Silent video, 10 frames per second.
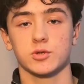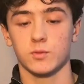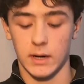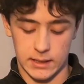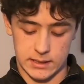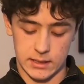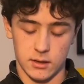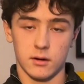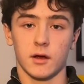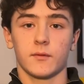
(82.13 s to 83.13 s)
right
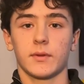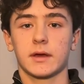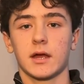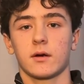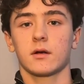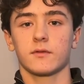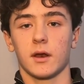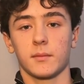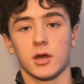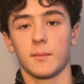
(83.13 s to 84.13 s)
here on the plate carrier that
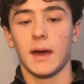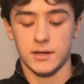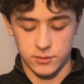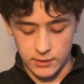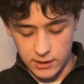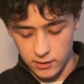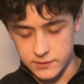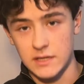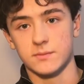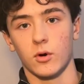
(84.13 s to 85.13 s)
I'm going to come back to later
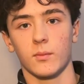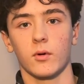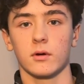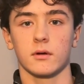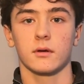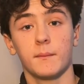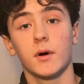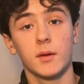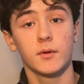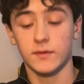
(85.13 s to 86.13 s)
because that's more important.
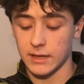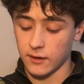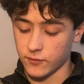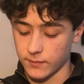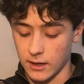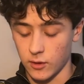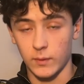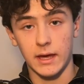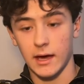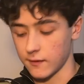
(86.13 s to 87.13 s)
But moving down from there,
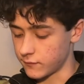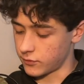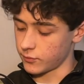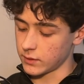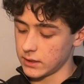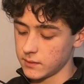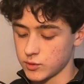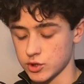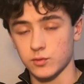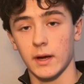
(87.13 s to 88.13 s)
we have 3
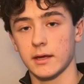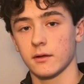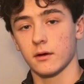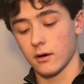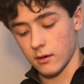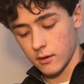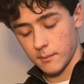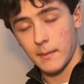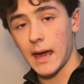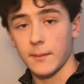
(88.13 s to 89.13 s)
just regular
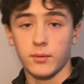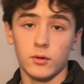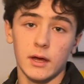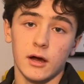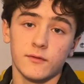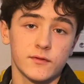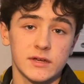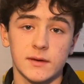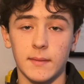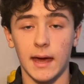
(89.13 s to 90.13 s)
Magpul
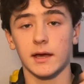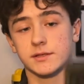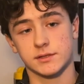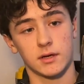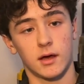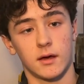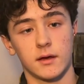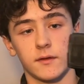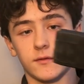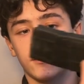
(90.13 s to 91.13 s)
AR-15 mags
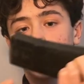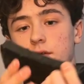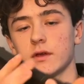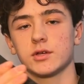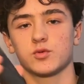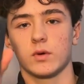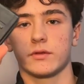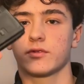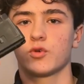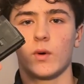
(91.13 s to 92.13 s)
in the front, each
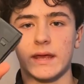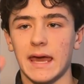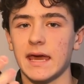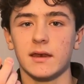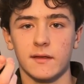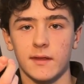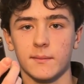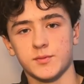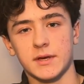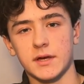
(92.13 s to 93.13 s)
with 28 in
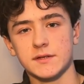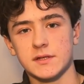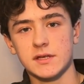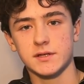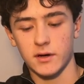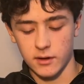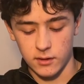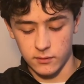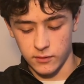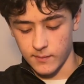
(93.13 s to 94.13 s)
them, because these
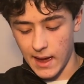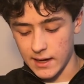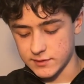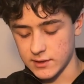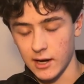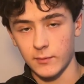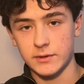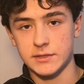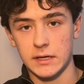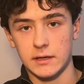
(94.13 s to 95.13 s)
are the mags that I
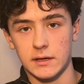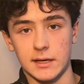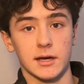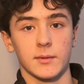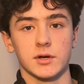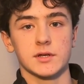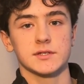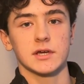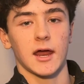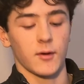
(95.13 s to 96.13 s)
would take in an
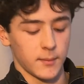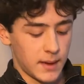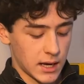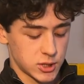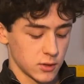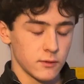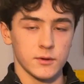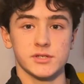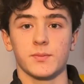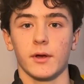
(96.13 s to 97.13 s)
emergency, and I want to make sure
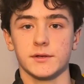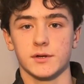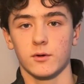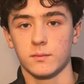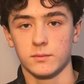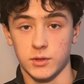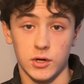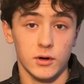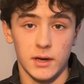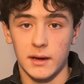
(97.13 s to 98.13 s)
those springs are
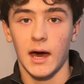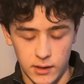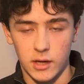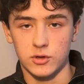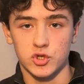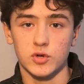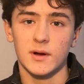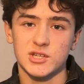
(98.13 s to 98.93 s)
good and not under too much